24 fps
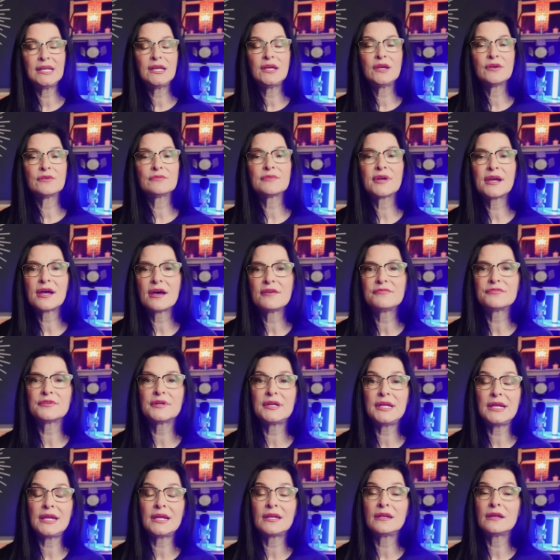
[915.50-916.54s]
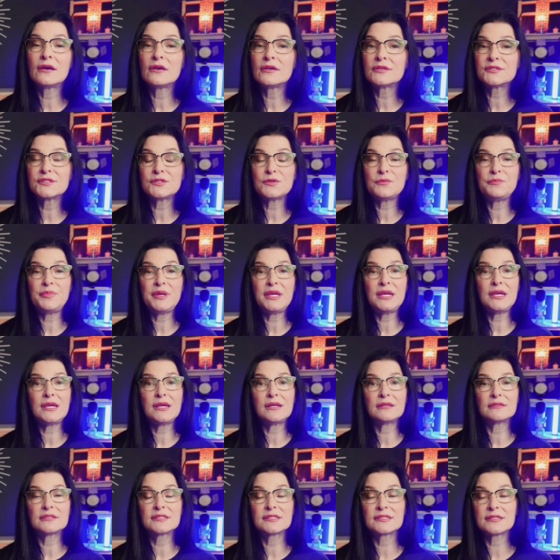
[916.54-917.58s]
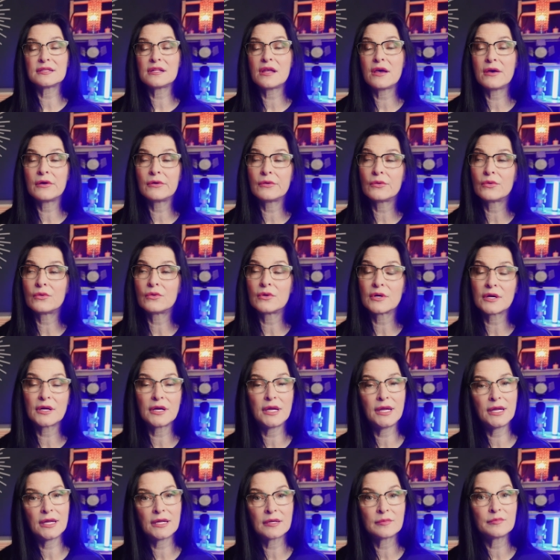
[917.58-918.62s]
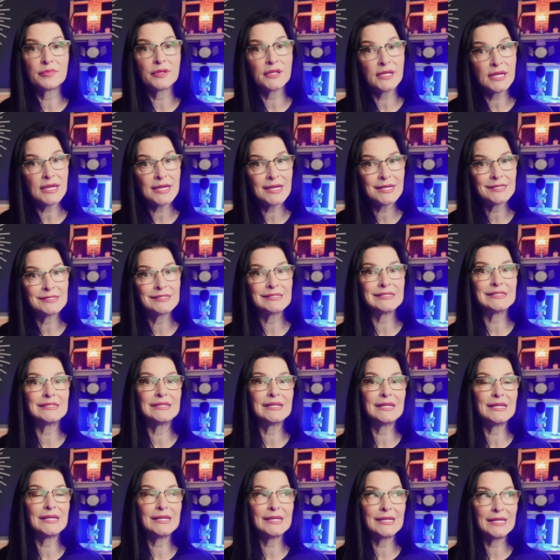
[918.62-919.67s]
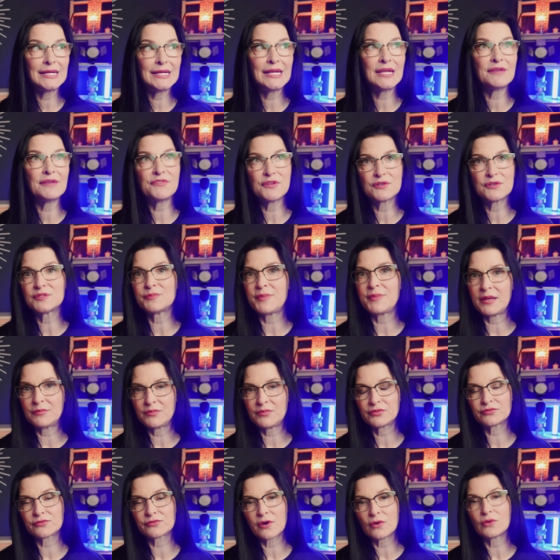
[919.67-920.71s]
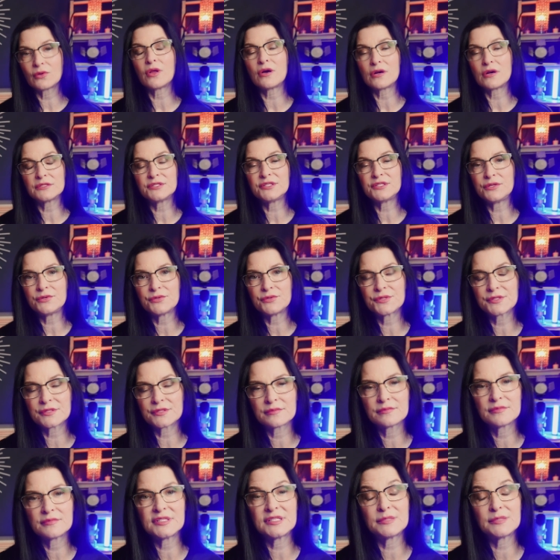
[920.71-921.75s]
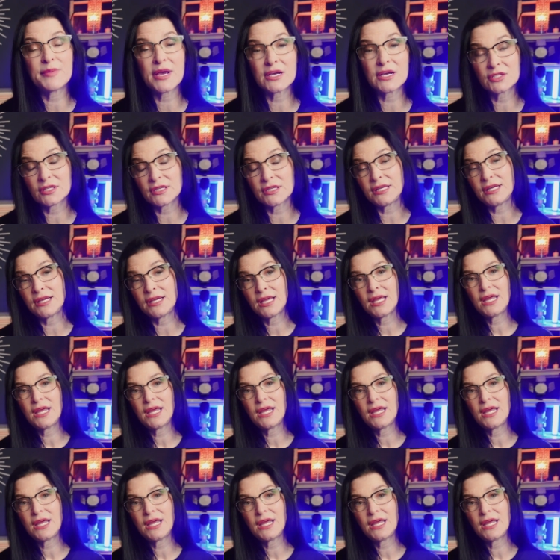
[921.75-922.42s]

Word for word: recovery can also be slow or incomplete if there's been prolonged use, especially.